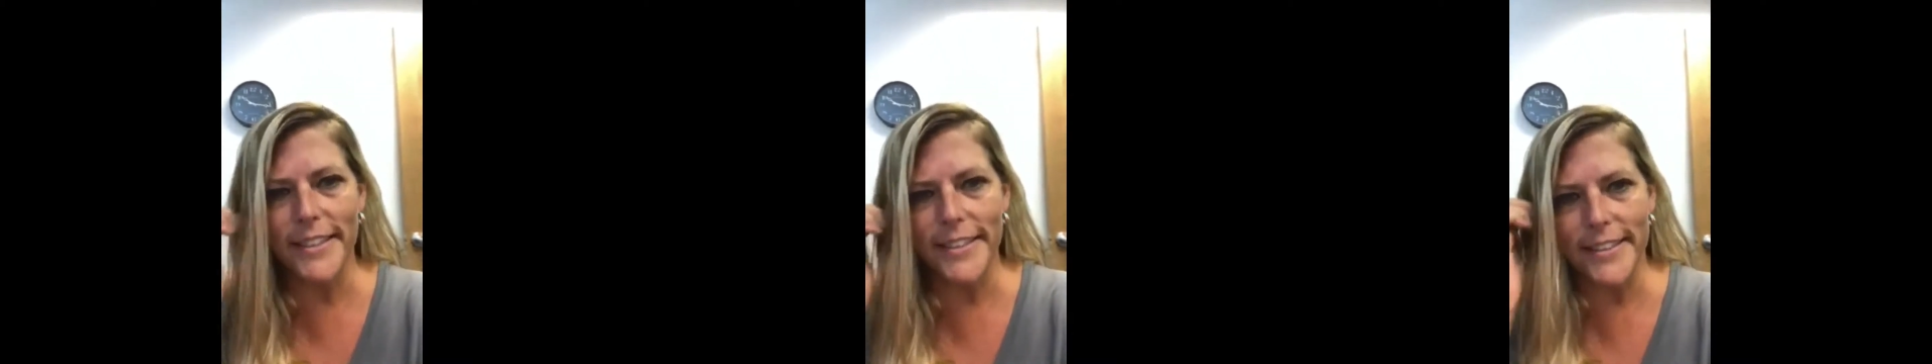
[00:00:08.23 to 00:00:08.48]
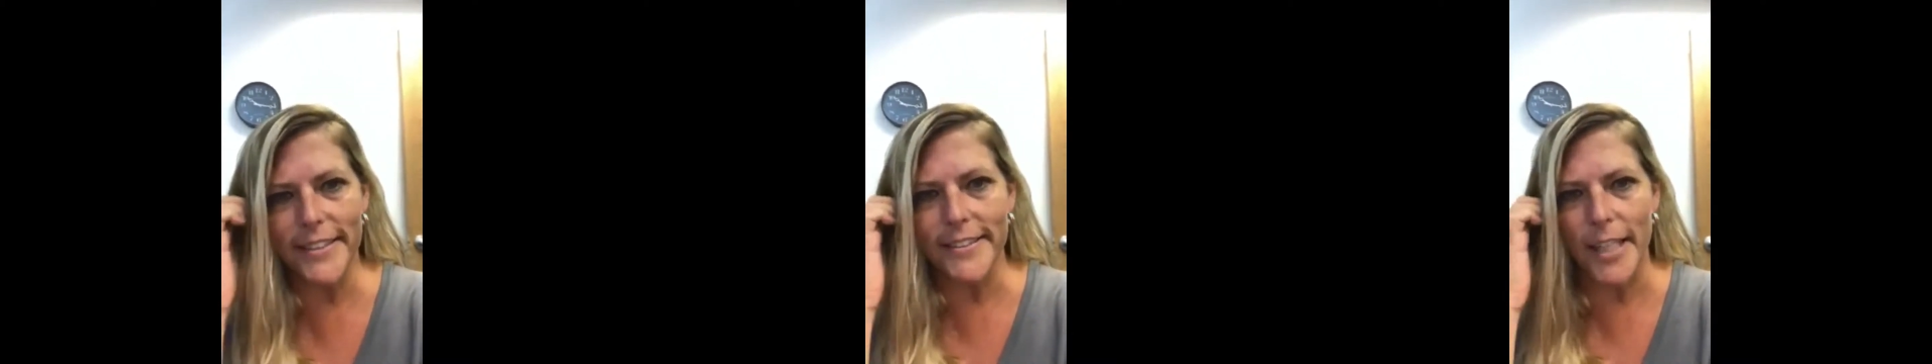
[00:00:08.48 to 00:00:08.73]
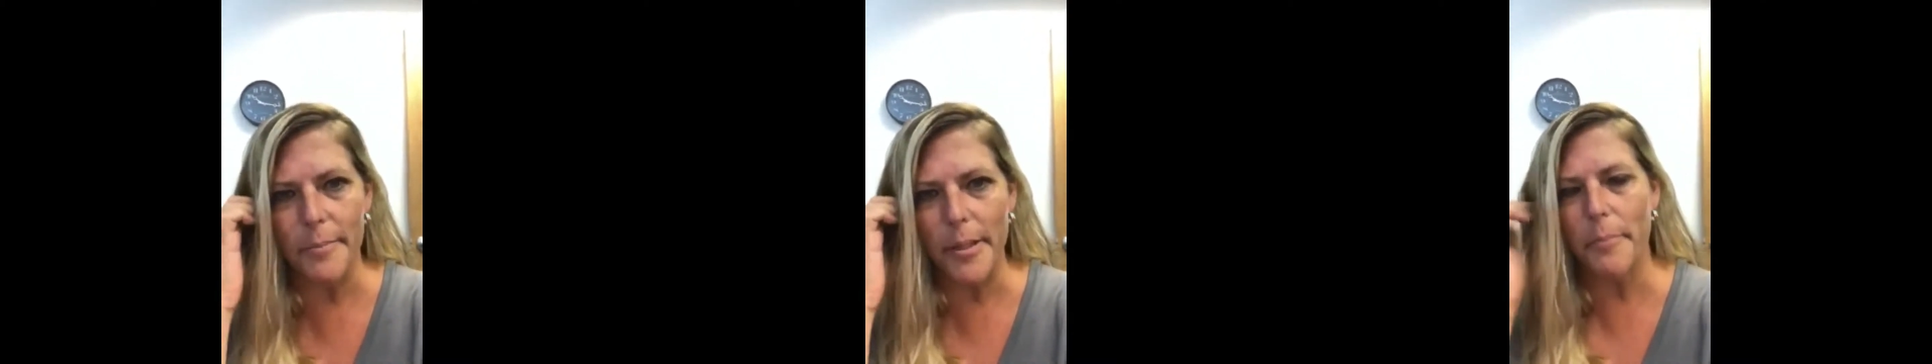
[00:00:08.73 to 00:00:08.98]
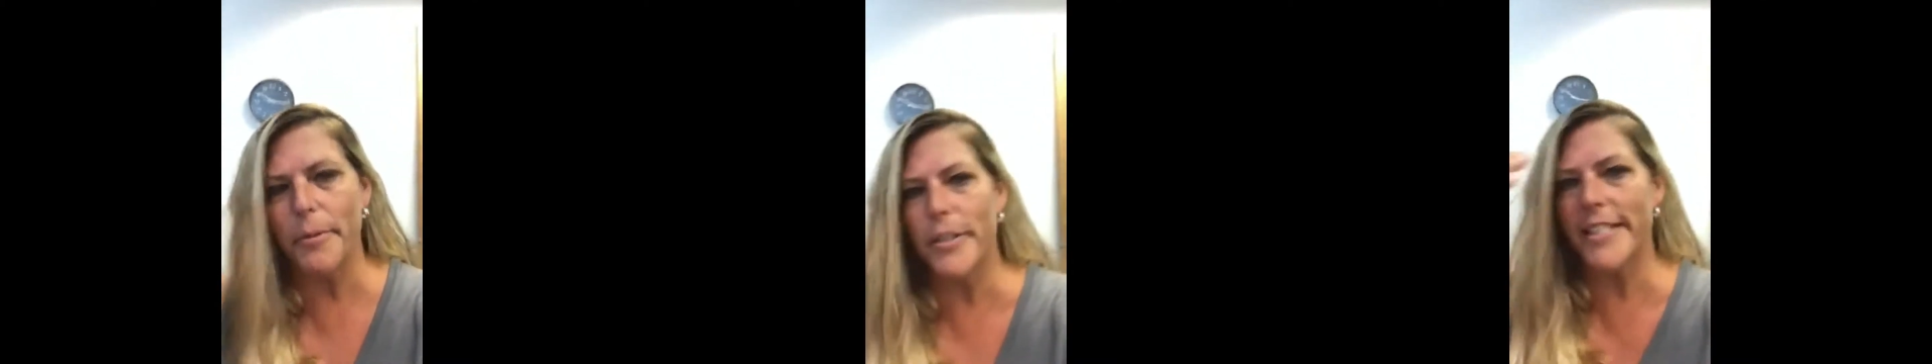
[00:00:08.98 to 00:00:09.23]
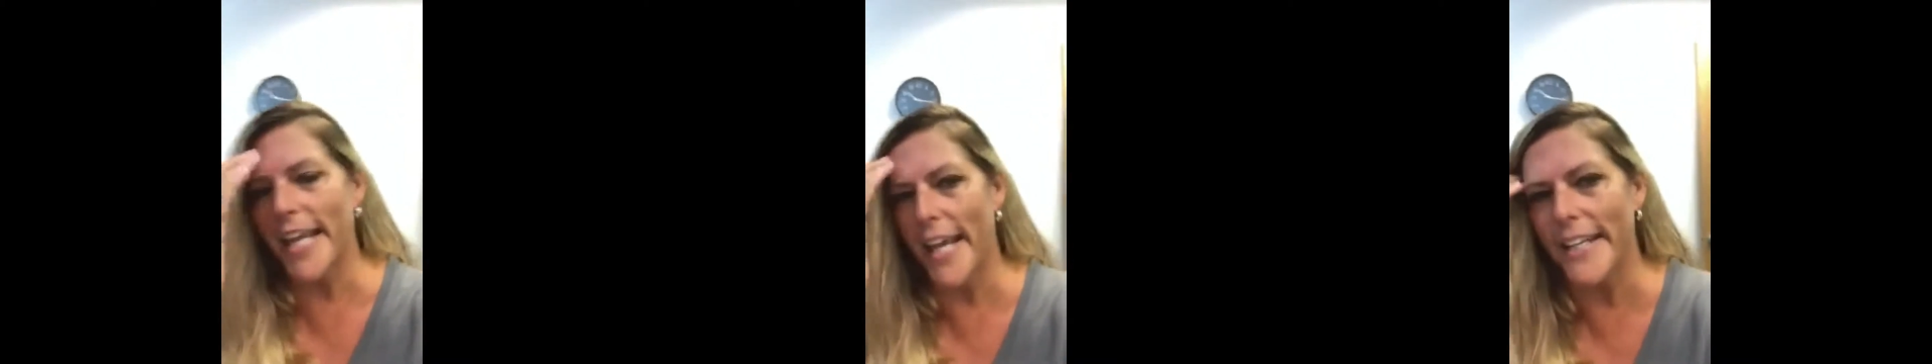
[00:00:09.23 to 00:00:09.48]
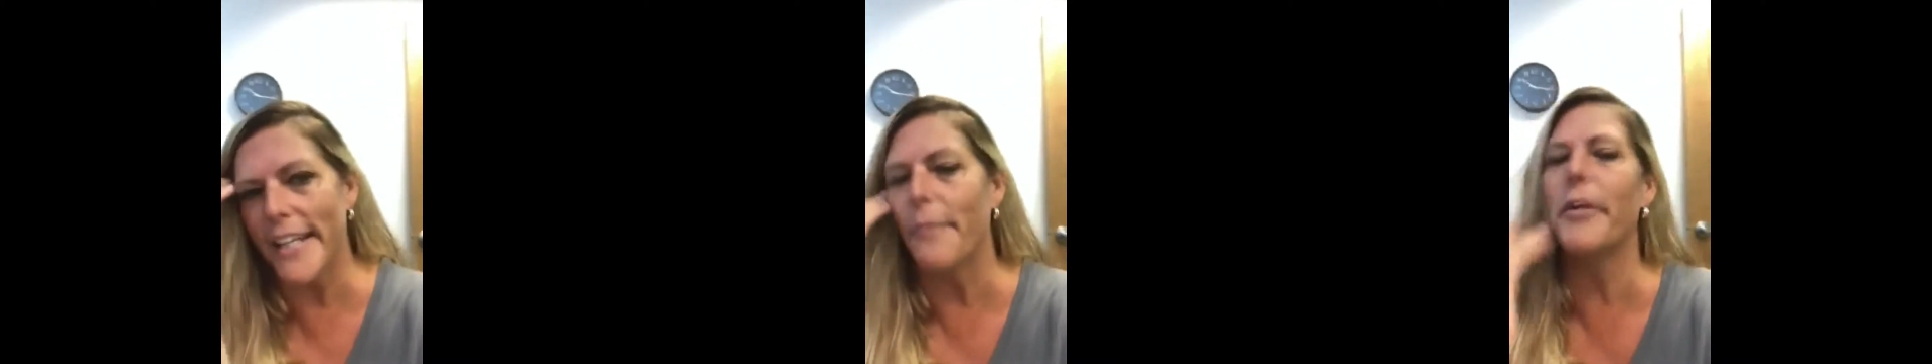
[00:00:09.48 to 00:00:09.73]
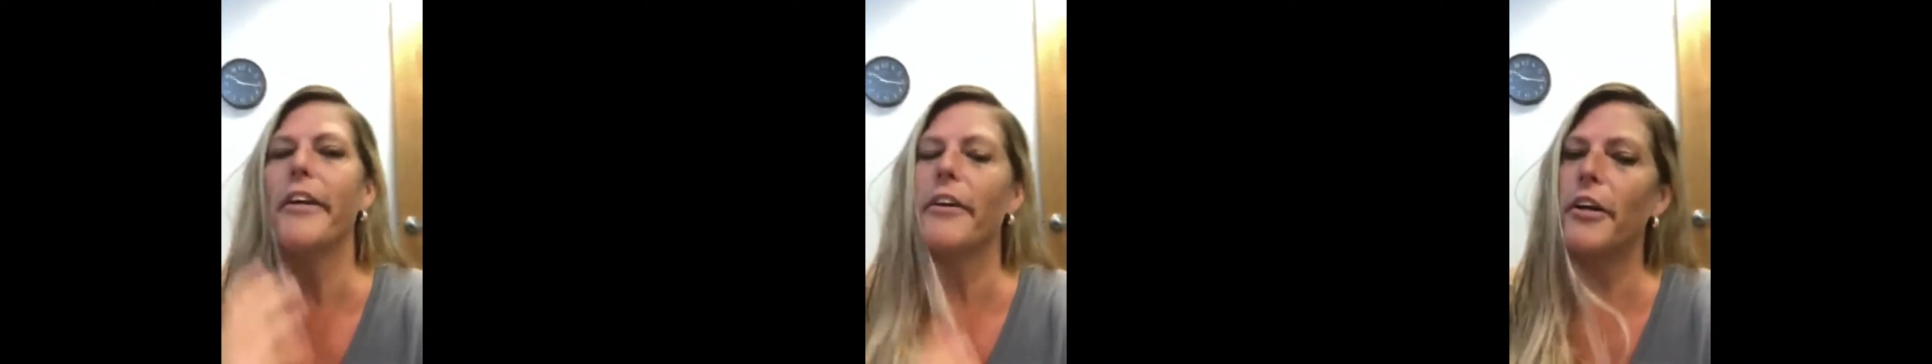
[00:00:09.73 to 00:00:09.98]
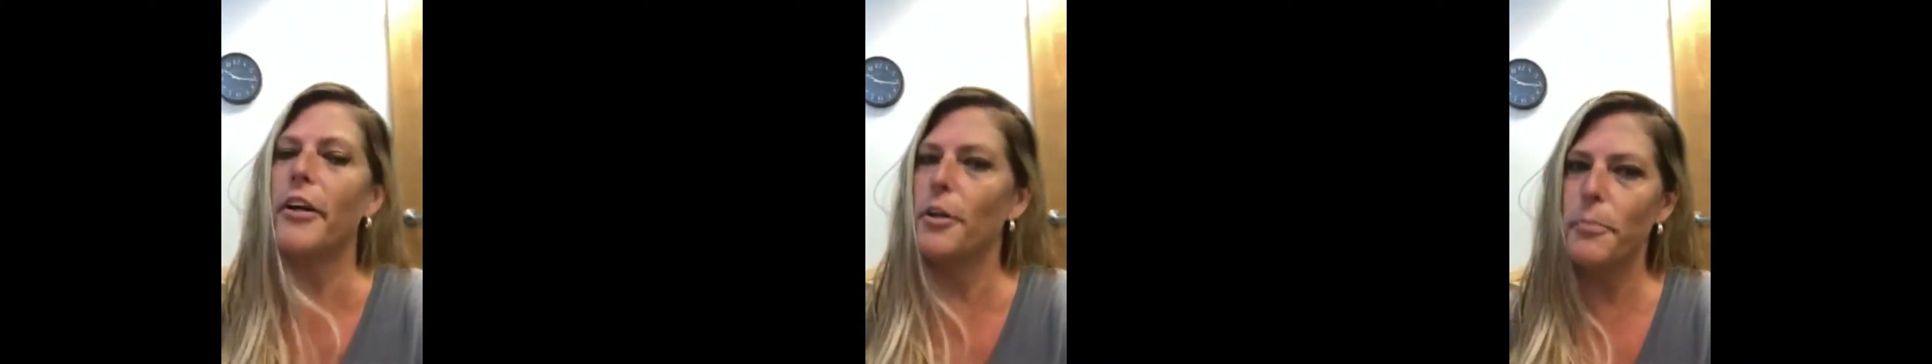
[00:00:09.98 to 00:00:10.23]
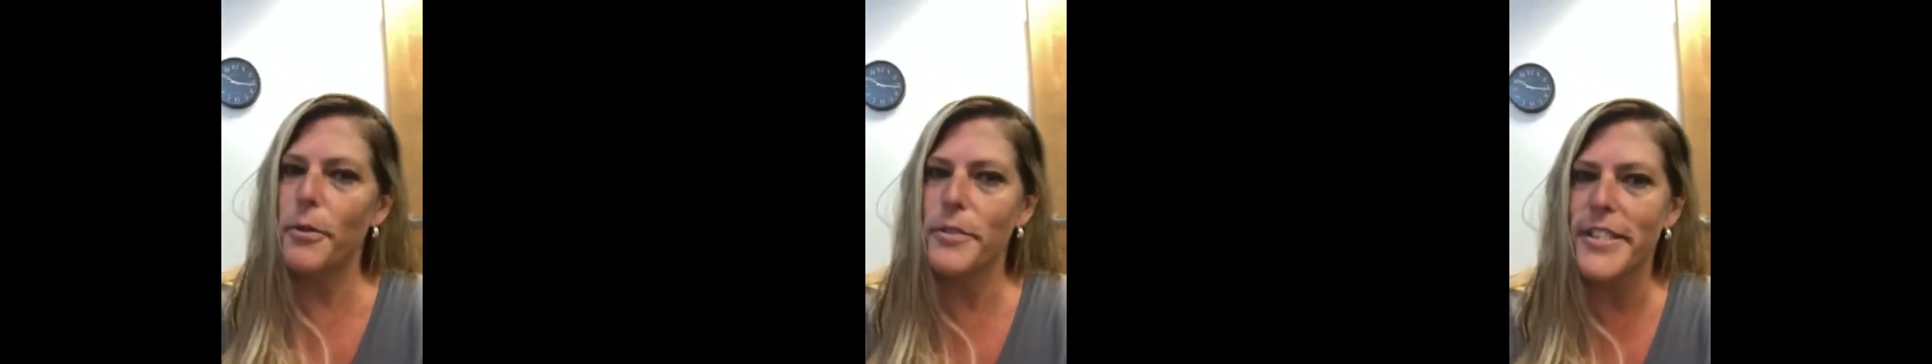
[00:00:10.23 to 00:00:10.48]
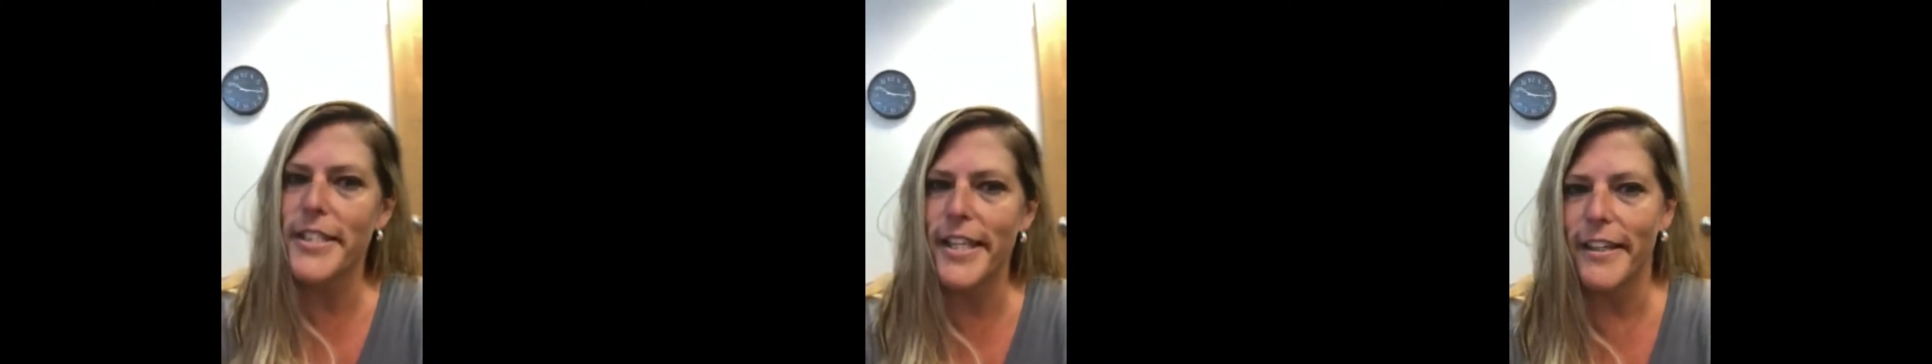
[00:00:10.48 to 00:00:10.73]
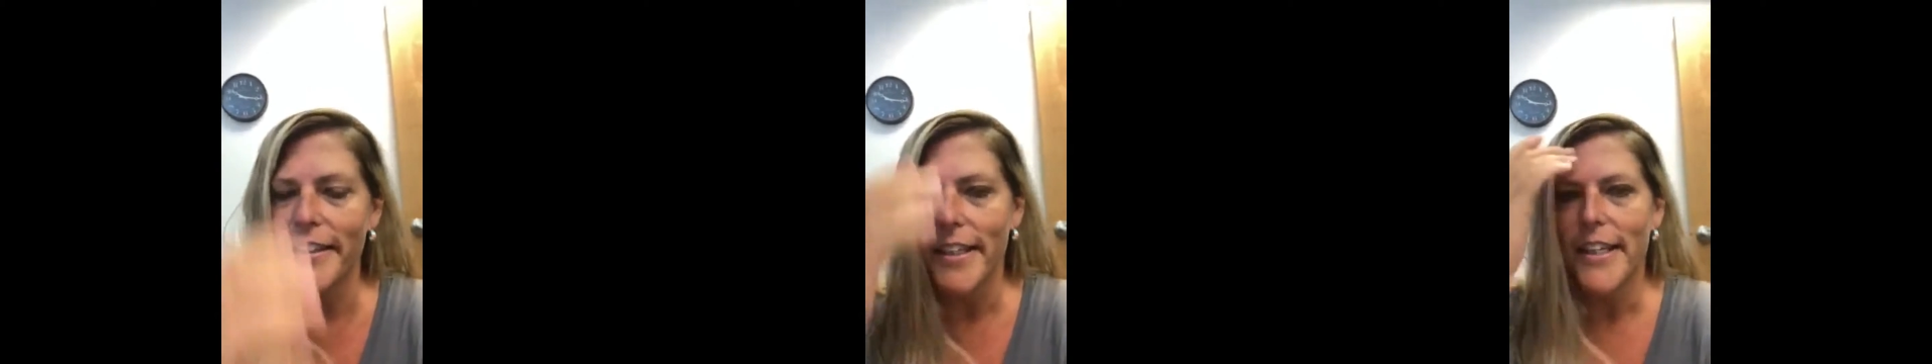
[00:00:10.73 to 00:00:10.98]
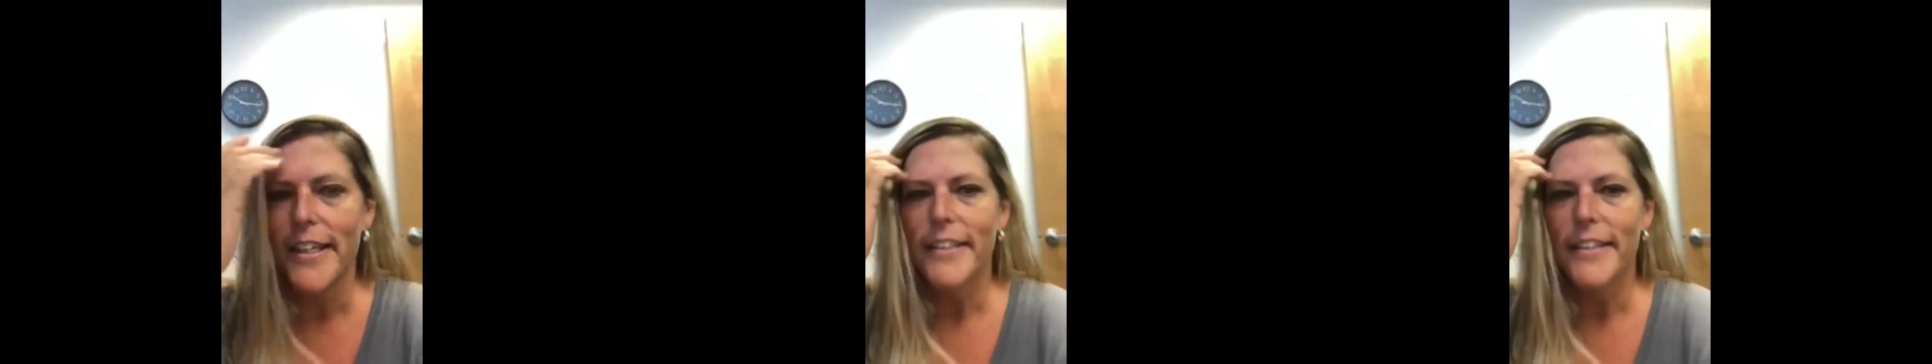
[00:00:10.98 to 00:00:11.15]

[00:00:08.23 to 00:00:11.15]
This is step number 10, and we are almost there.